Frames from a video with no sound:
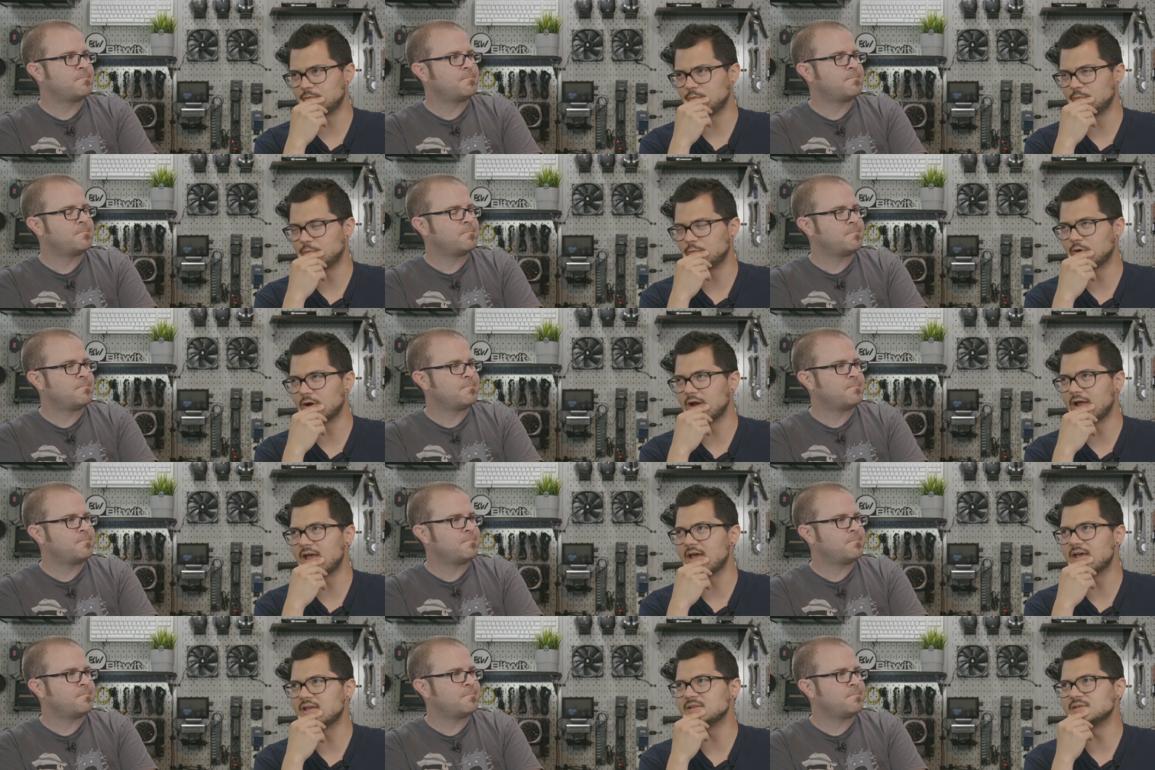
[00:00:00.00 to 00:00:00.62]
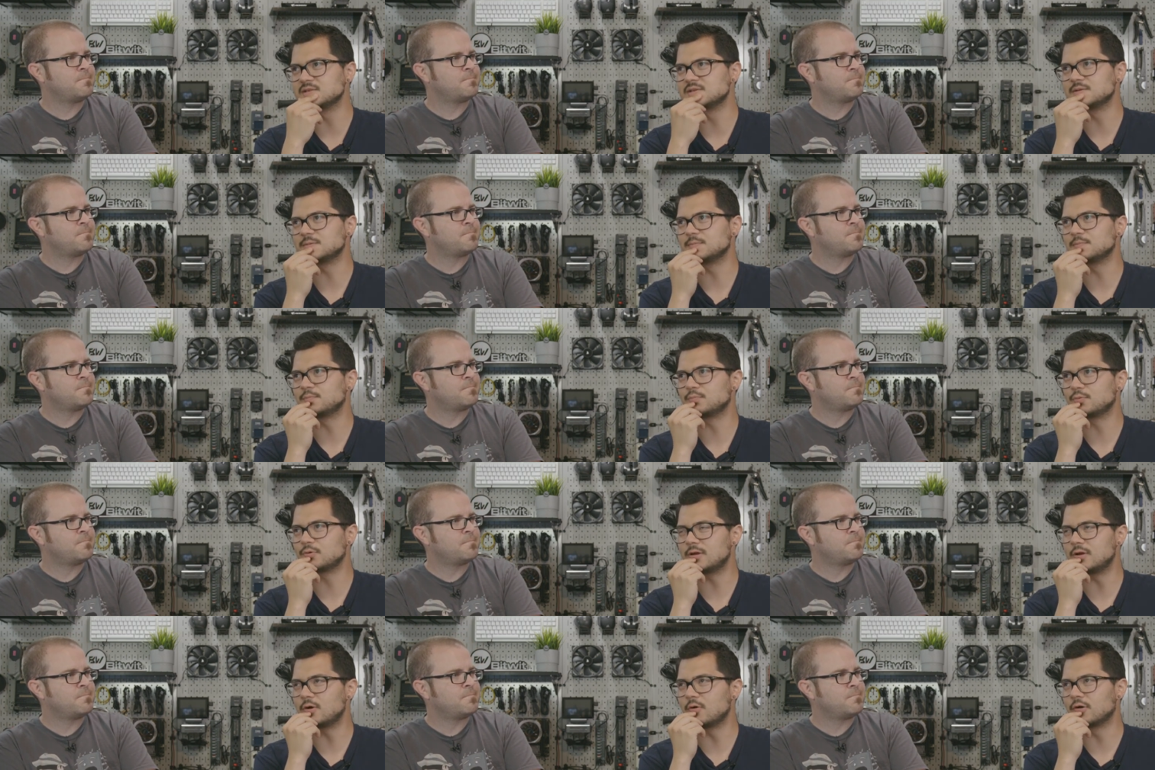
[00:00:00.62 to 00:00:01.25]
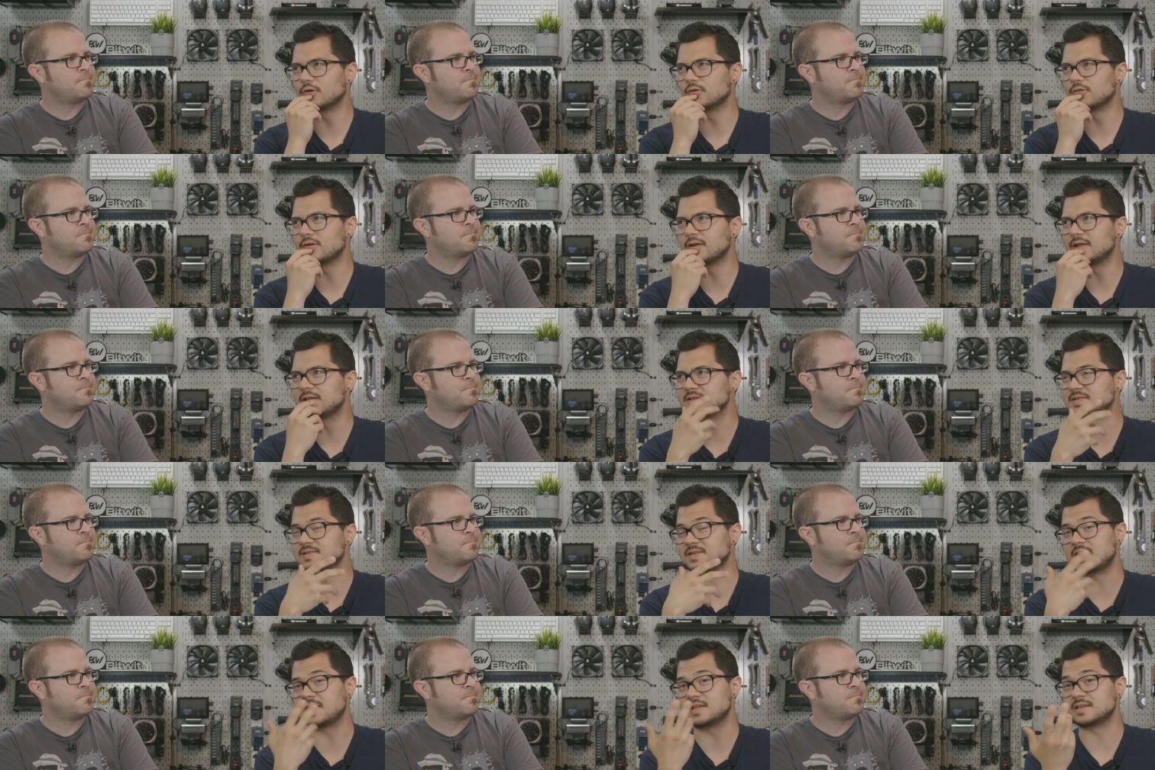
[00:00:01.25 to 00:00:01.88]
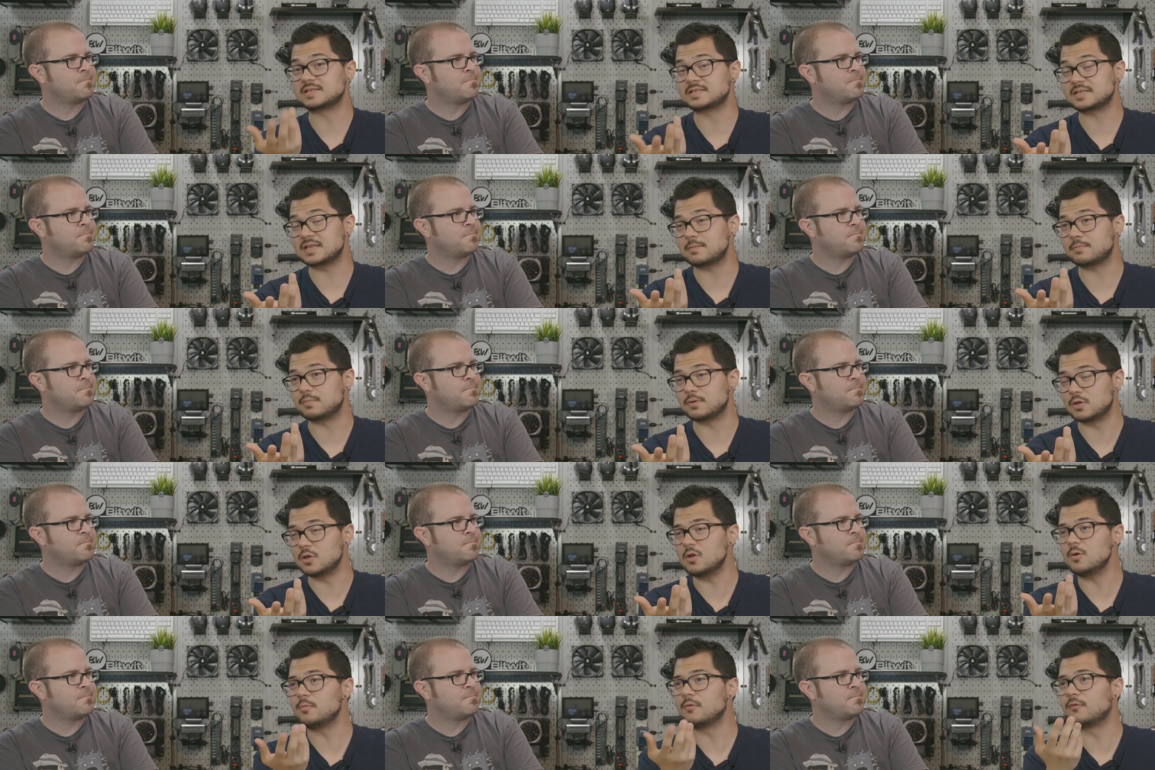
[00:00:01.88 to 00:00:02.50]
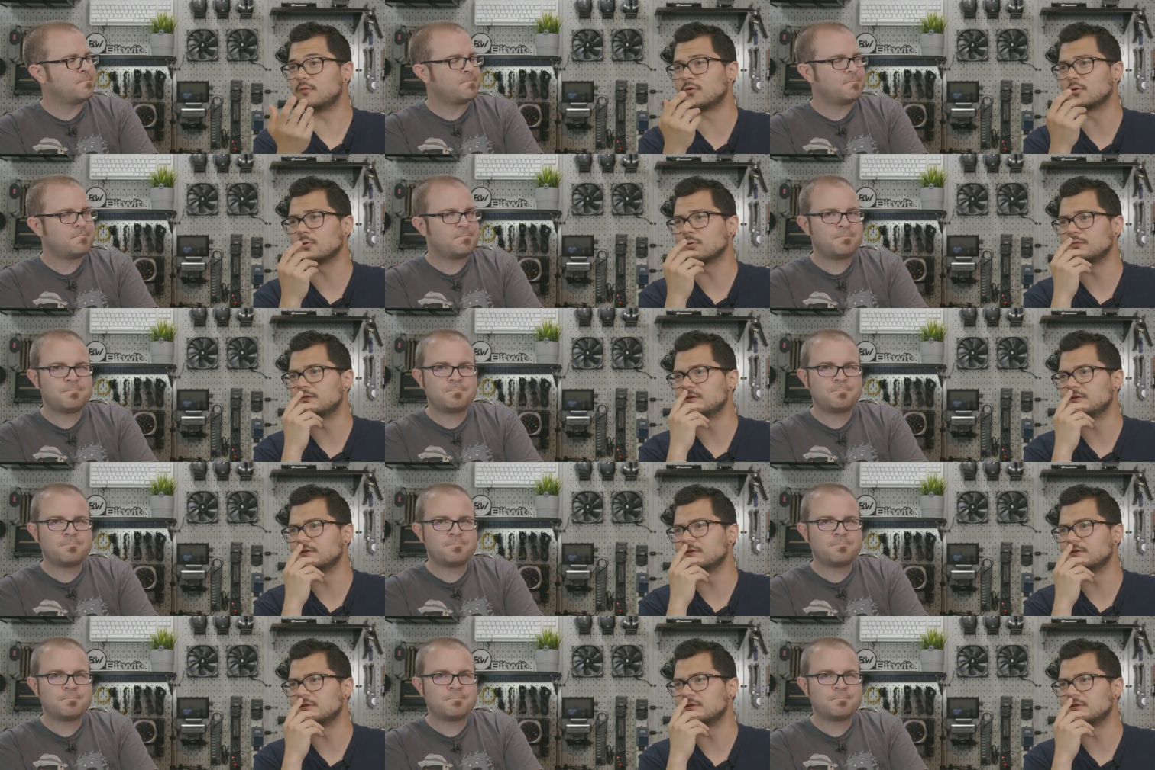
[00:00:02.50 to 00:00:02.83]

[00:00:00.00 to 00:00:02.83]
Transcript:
Speaker 1: whereas pre-ordering, say, a CPU before